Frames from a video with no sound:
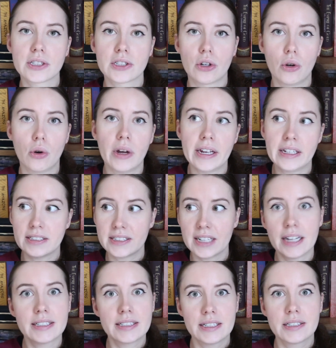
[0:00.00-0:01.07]
so a
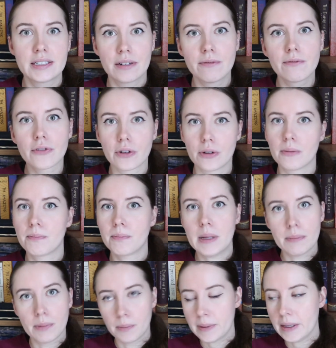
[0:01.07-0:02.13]
set system for
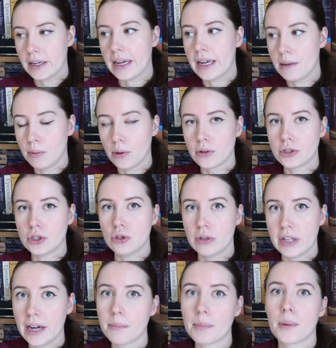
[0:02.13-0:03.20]
people being able to
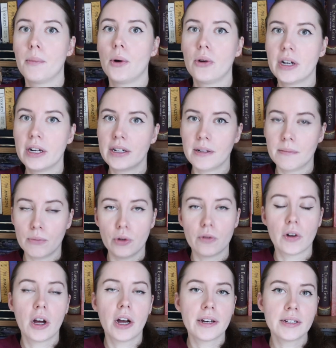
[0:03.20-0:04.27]
get promoted and
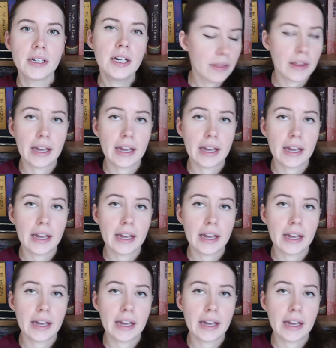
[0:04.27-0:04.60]
move on.